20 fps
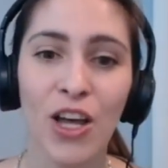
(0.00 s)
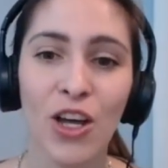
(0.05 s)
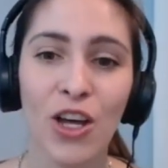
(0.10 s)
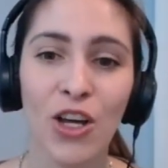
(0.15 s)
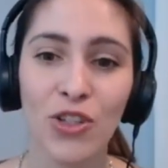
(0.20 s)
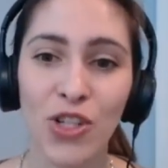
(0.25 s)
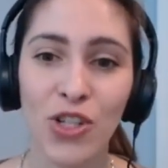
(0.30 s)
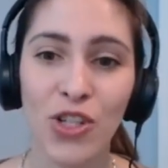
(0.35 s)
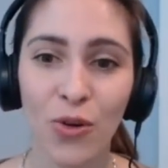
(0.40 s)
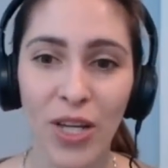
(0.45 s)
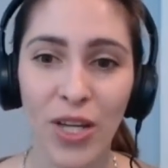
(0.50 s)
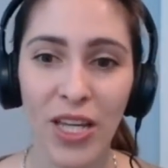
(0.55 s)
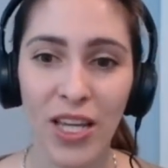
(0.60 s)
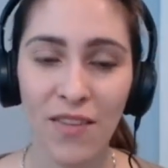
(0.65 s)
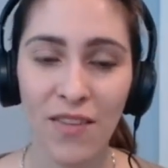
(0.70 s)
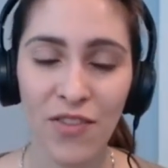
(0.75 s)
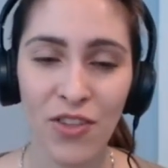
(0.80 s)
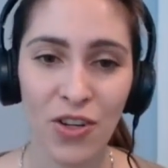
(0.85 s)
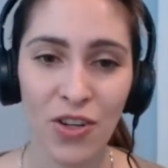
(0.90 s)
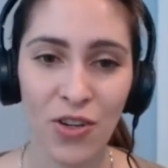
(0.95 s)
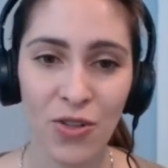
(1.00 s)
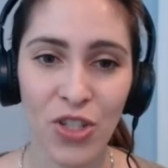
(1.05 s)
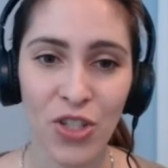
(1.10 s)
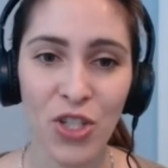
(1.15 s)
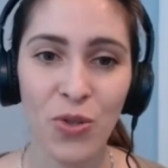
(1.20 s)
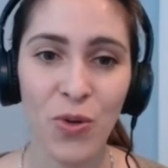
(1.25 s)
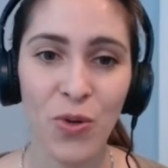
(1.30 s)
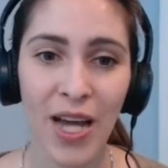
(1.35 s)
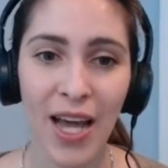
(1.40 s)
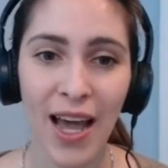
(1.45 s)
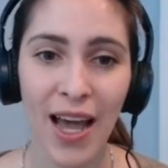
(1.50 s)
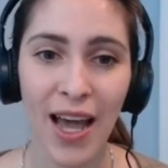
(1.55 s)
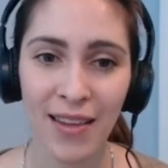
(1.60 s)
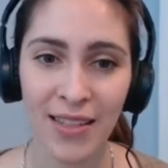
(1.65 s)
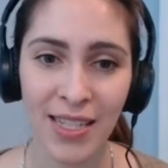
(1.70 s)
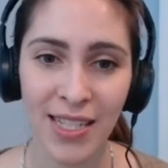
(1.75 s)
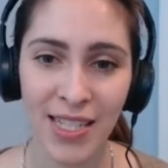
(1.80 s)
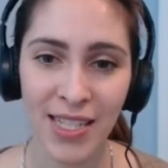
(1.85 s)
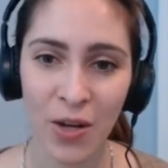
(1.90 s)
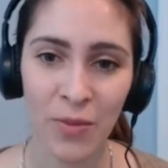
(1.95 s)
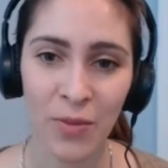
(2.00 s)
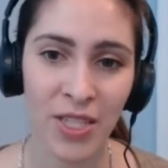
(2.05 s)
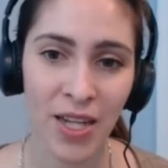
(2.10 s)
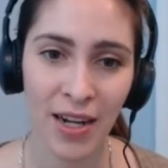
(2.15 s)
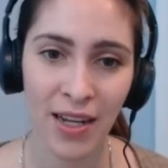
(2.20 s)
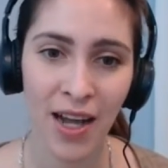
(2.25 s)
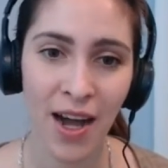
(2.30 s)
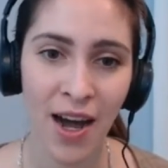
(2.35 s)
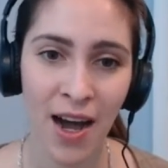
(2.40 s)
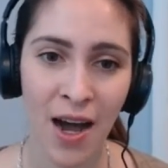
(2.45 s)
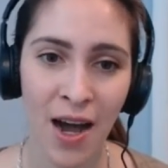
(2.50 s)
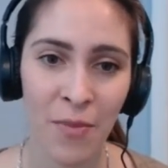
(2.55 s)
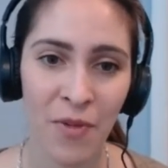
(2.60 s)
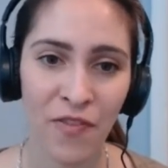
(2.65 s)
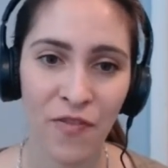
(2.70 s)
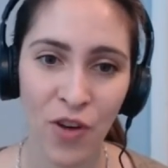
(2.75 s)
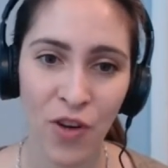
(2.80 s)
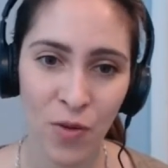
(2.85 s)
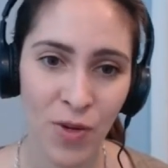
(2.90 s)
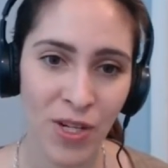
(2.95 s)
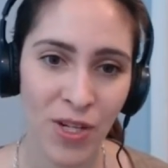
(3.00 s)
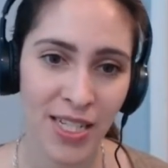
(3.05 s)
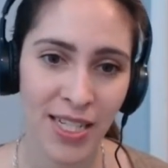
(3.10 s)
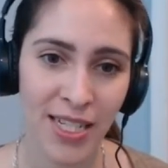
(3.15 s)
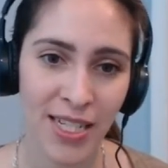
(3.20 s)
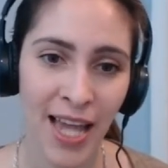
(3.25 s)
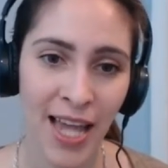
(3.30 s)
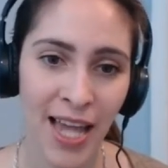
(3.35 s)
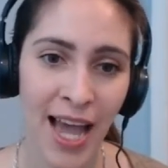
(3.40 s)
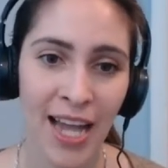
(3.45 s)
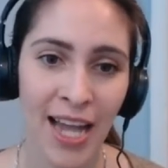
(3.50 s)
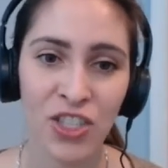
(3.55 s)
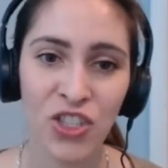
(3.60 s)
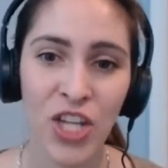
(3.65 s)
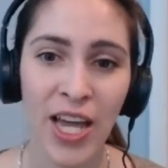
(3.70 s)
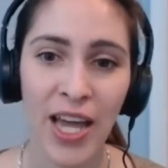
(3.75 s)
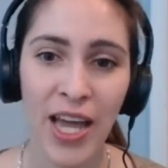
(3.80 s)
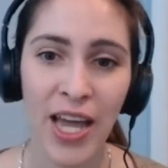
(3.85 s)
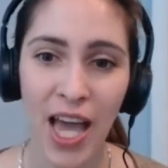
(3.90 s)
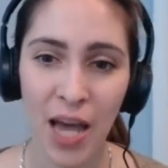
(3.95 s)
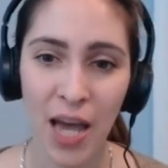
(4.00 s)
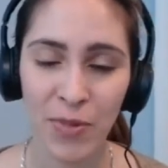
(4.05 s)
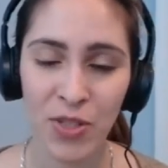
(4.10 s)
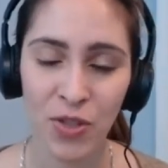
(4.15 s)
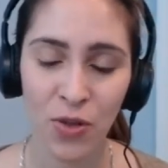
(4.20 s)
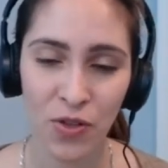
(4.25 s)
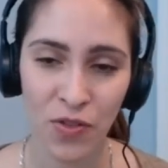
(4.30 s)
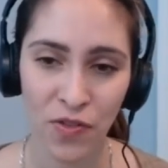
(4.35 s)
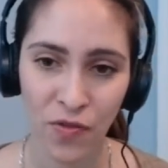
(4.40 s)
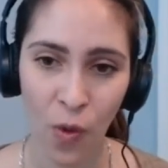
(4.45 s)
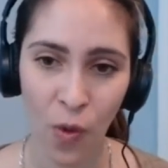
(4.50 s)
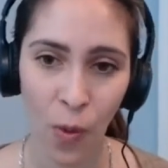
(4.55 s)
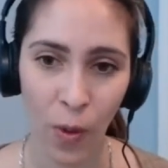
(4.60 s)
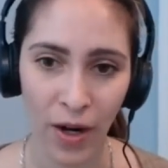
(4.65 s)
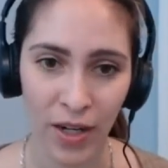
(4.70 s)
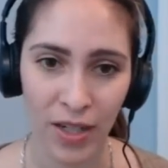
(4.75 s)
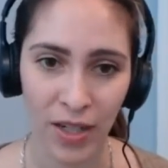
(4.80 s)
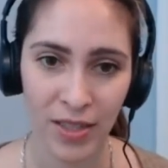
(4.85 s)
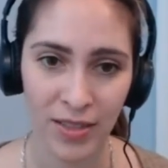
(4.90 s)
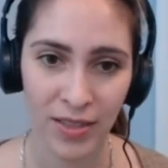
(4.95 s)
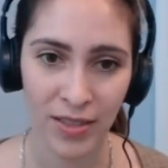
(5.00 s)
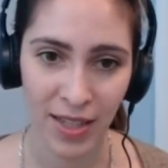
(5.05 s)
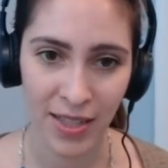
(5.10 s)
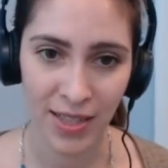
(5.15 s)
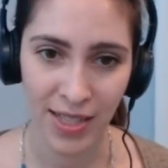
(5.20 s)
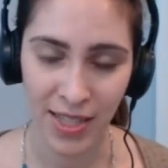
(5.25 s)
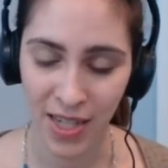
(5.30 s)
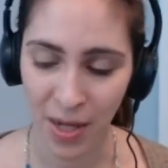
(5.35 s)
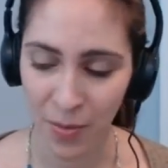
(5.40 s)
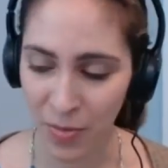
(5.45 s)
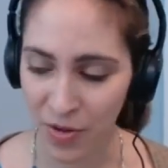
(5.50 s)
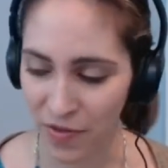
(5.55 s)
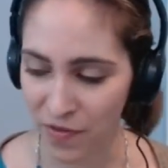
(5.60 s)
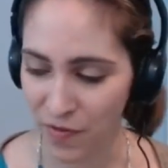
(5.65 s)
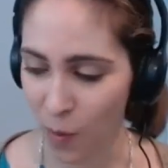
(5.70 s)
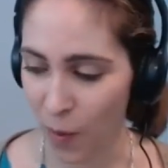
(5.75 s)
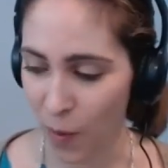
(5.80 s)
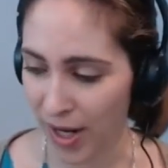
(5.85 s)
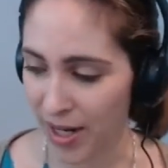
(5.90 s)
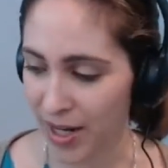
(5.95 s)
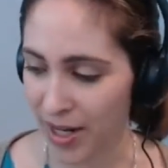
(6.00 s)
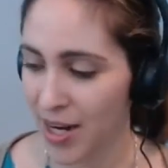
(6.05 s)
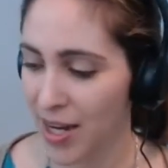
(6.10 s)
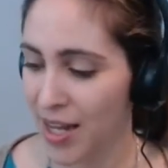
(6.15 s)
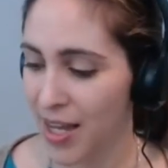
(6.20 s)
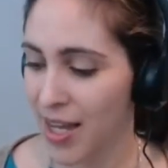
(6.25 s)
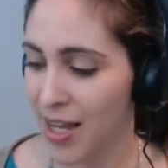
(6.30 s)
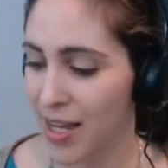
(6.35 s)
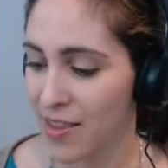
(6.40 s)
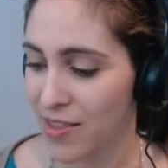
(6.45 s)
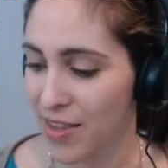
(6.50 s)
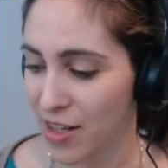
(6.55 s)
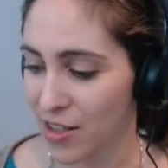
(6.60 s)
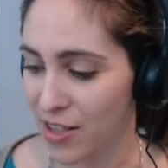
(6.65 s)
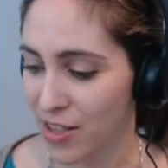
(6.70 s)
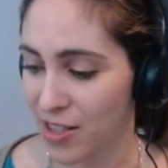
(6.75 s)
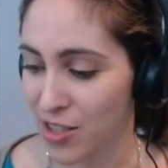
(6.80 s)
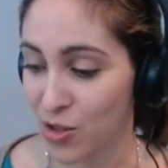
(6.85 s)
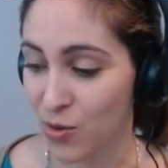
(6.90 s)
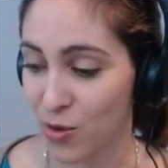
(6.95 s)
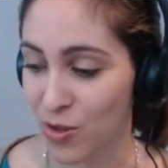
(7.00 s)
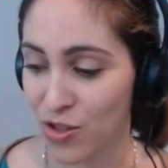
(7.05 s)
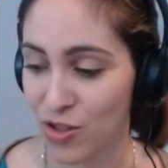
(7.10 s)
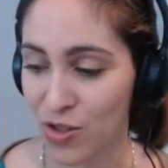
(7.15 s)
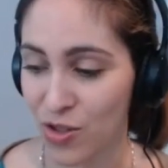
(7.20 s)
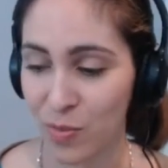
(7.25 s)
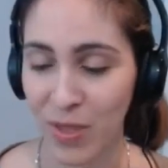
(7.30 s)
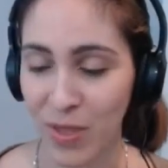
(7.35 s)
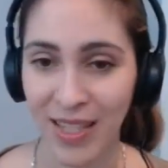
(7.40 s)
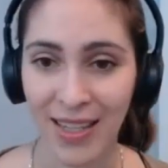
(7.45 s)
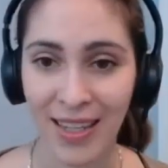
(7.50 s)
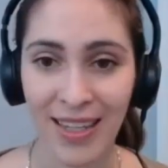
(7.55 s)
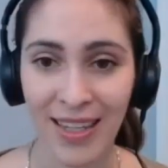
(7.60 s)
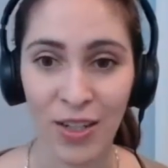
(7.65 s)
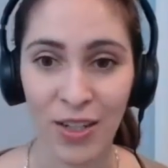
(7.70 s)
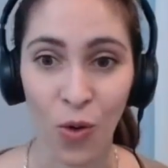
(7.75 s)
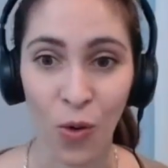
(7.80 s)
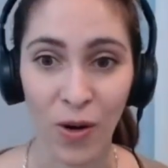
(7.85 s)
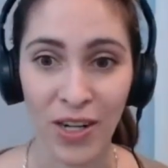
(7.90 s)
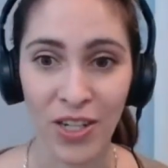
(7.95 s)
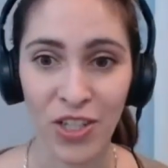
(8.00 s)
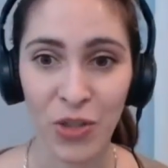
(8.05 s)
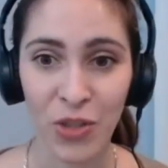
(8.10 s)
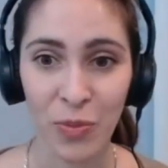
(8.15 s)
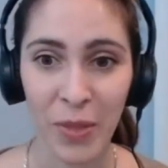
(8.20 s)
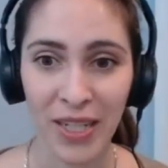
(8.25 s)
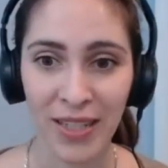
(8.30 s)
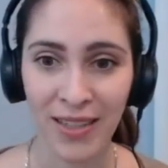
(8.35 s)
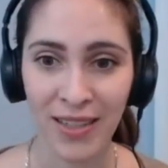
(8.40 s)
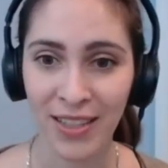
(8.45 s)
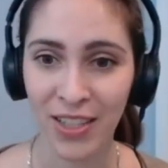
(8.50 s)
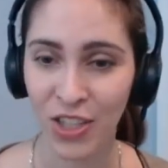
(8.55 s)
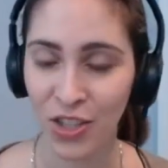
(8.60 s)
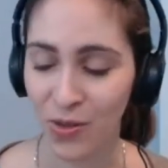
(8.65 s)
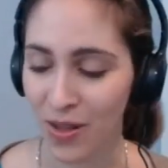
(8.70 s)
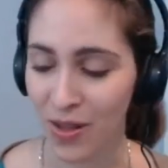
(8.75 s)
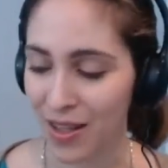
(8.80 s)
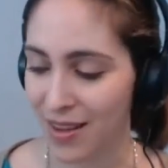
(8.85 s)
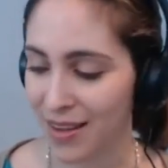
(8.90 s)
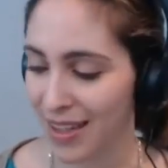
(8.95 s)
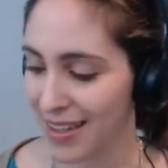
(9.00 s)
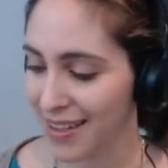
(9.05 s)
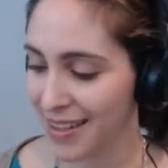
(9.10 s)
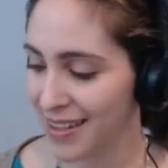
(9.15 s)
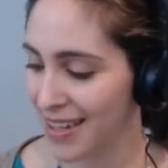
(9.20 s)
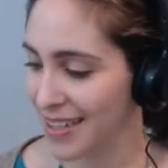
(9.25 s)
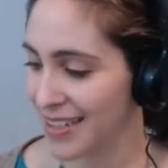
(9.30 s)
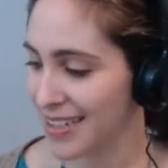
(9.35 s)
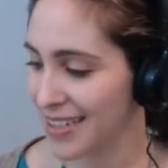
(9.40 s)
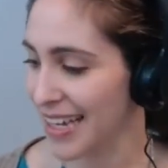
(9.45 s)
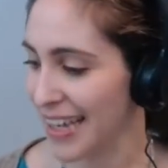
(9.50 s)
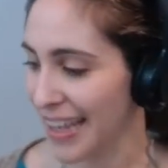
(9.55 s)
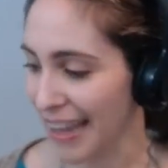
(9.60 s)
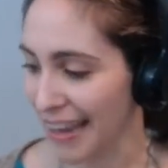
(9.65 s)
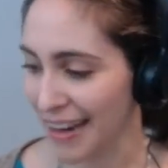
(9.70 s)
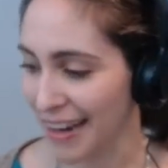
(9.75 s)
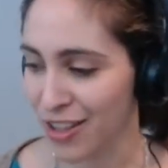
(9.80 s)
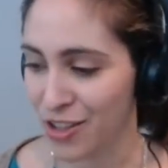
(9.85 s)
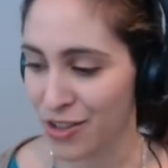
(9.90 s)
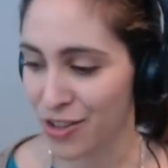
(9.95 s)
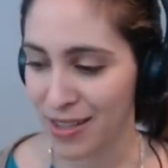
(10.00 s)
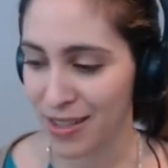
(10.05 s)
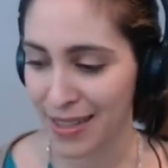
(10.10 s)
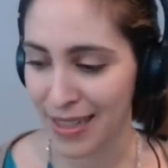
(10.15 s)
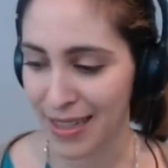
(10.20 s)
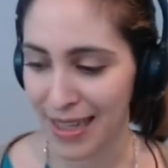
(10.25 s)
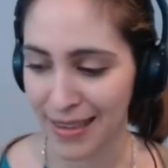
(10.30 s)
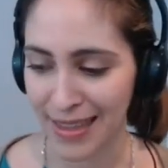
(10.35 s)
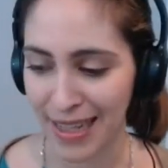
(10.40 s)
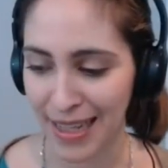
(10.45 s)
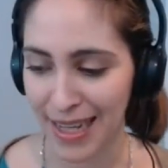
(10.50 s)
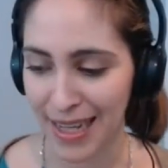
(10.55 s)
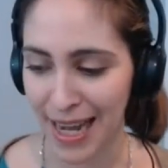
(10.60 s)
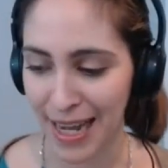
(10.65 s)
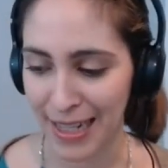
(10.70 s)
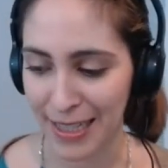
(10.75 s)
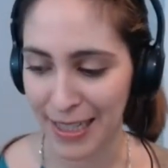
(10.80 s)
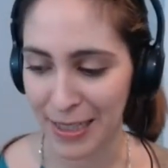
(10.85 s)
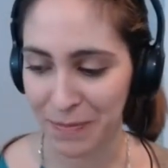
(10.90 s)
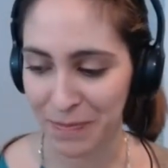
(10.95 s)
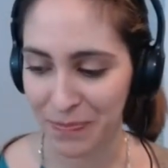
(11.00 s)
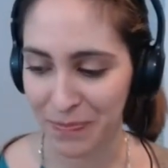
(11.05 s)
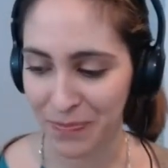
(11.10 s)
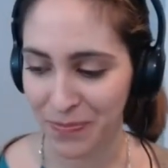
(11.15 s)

So if you go to ellenstumbo.com forward slash episode four, that's the number four, there is going to be an orange button. You click on it and you're going to get that guide.